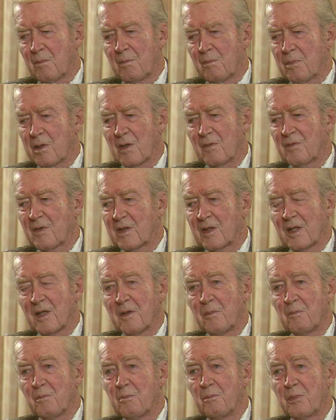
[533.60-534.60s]

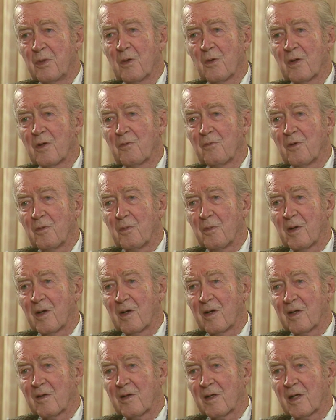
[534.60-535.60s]
perfectly beautiful
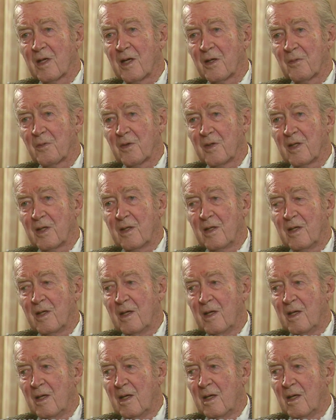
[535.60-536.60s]
part of the country
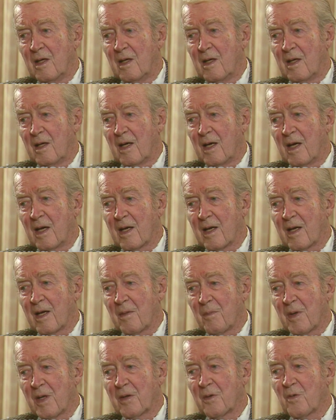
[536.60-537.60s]
and I
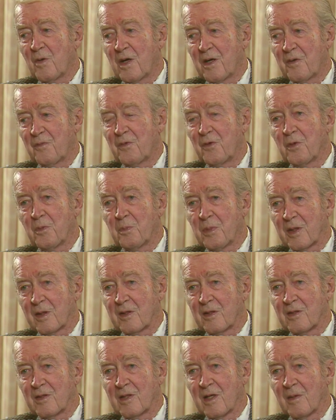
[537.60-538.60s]
made quite a few
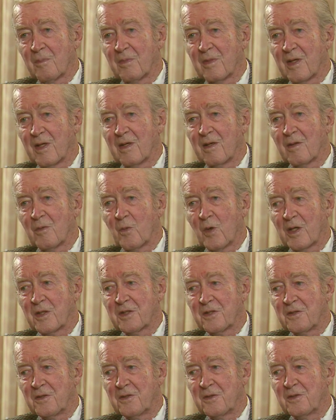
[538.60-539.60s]
pictures up there,
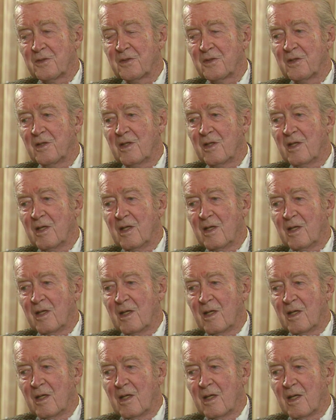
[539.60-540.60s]
westerns.
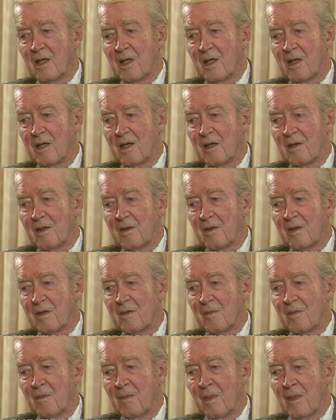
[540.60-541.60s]
Uh,
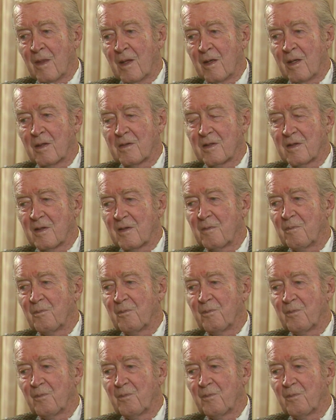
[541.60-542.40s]
it's a